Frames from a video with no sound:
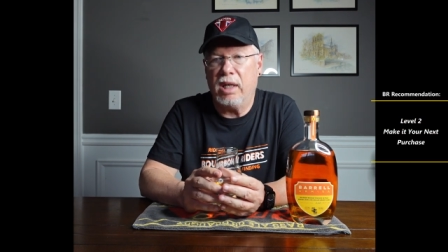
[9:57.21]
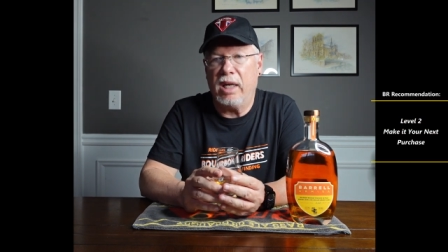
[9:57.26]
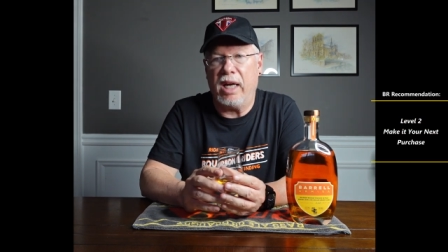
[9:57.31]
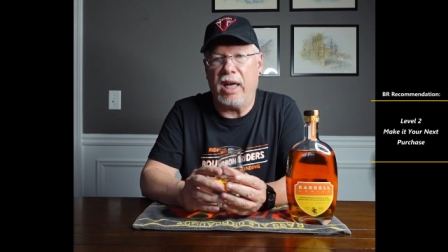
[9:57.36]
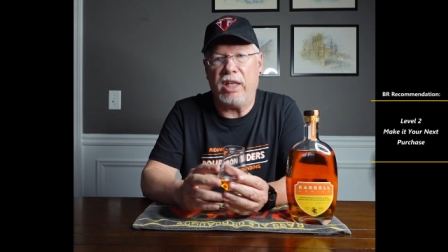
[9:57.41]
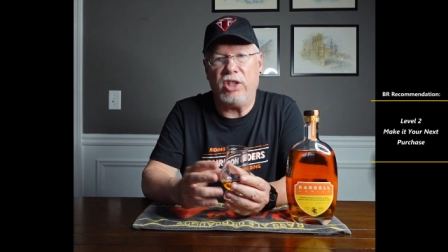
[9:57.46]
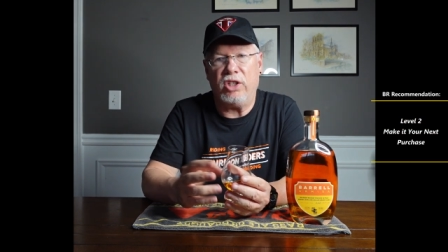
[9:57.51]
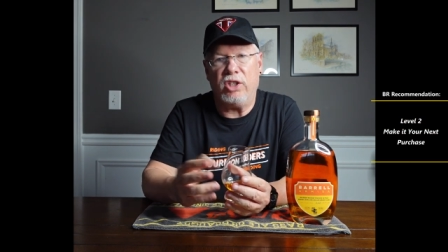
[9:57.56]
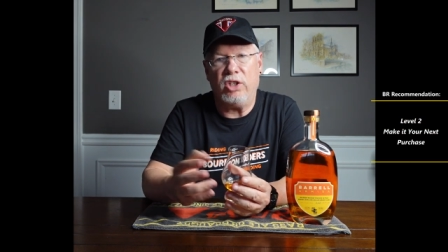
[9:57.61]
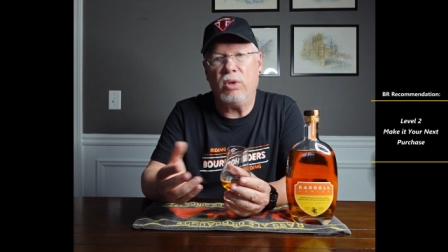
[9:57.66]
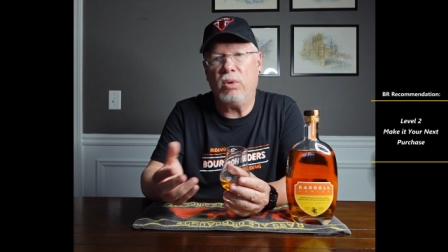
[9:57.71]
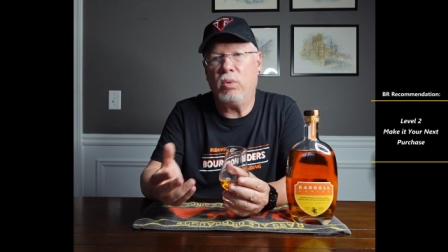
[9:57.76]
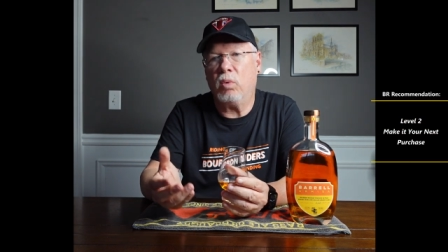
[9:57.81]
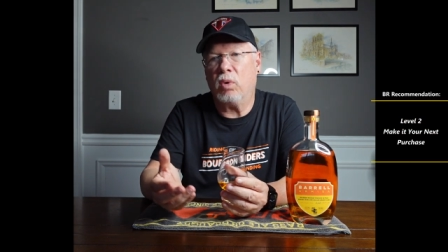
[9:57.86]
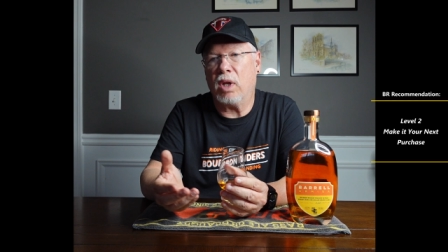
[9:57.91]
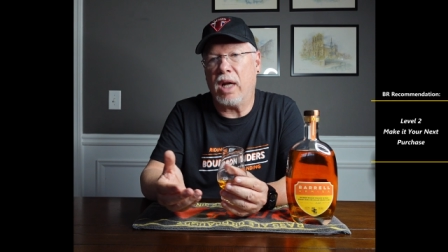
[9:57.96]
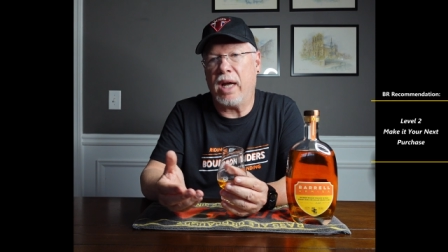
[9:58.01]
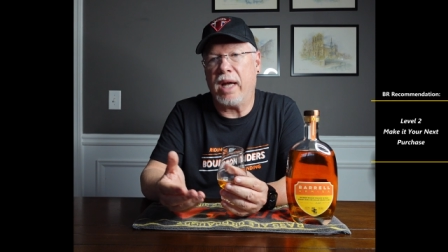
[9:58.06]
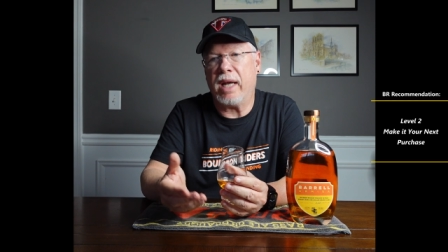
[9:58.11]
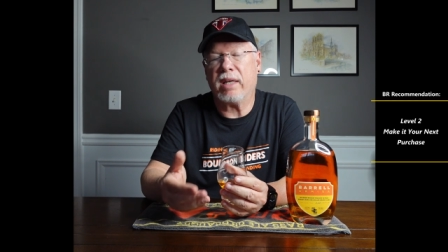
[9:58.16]
and you
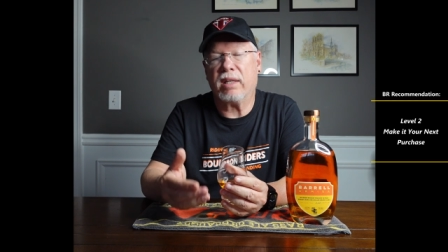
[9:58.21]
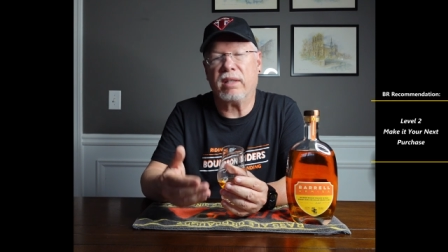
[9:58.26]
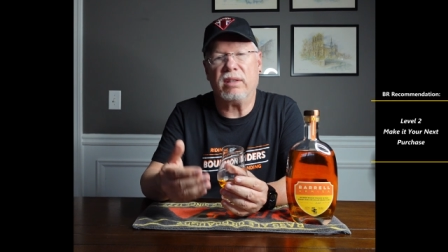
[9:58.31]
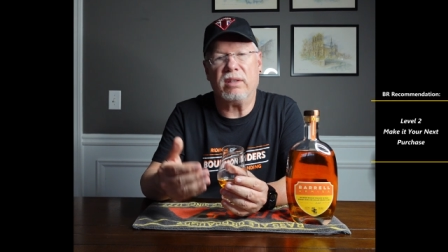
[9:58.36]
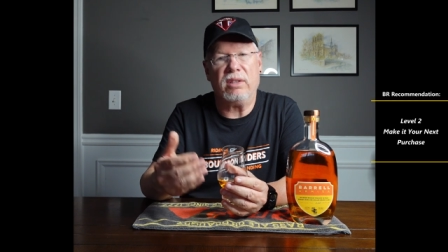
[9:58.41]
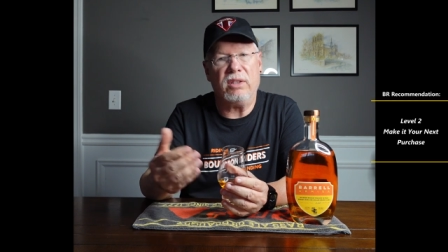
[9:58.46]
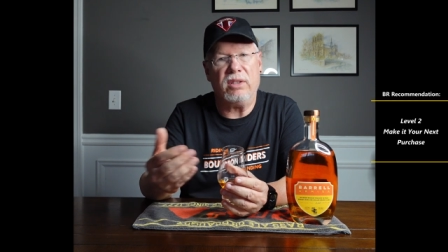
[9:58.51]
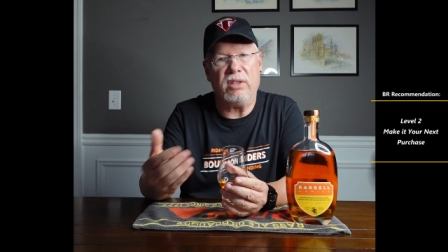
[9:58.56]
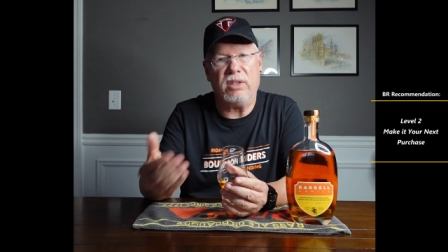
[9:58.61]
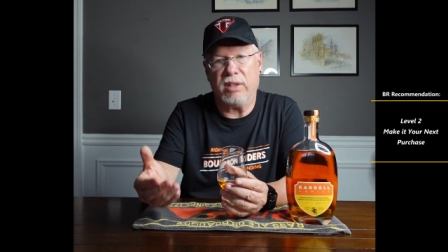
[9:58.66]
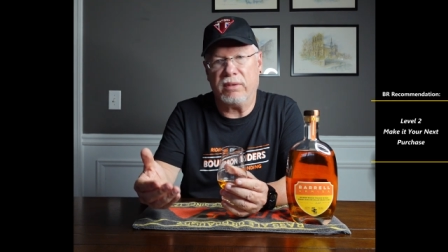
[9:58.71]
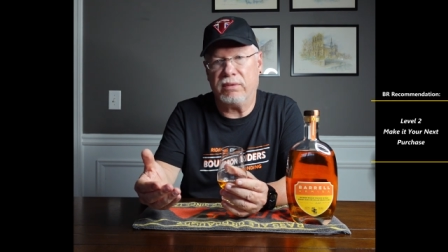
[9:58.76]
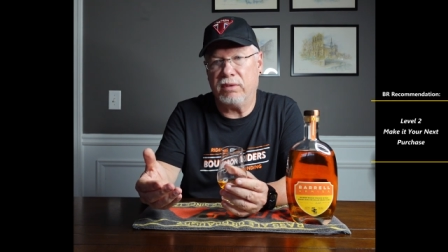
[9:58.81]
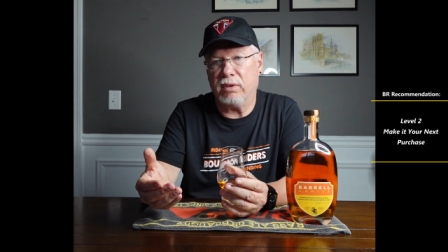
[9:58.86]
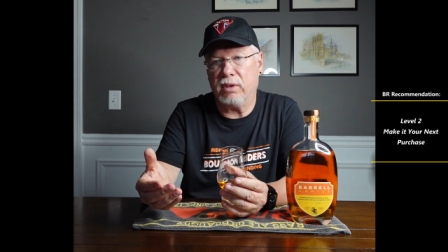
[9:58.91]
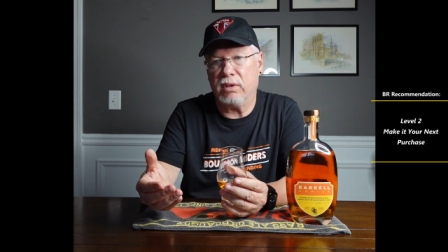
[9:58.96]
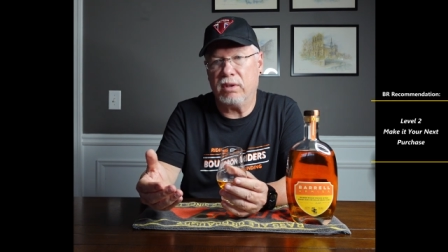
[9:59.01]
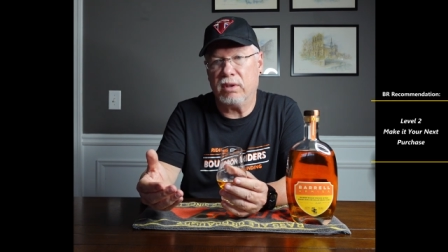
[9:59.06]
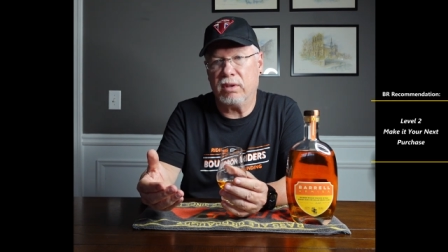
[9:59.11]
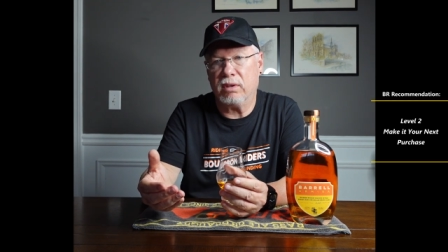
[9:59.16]
like
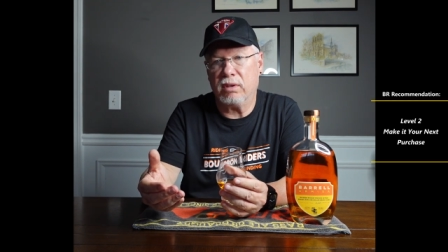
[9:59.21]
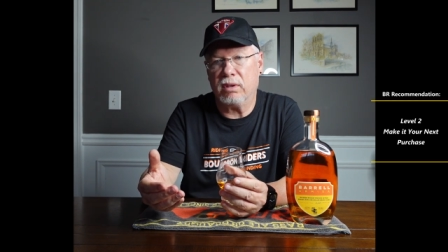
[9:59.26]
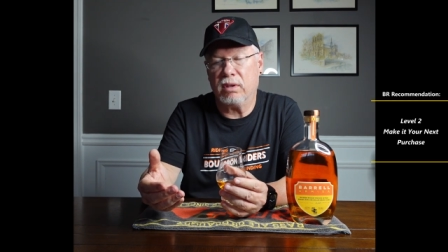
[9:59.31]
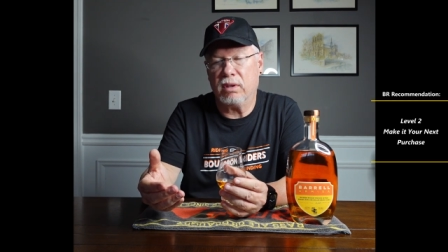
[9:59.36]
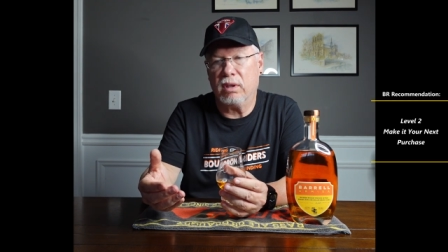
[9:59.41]
different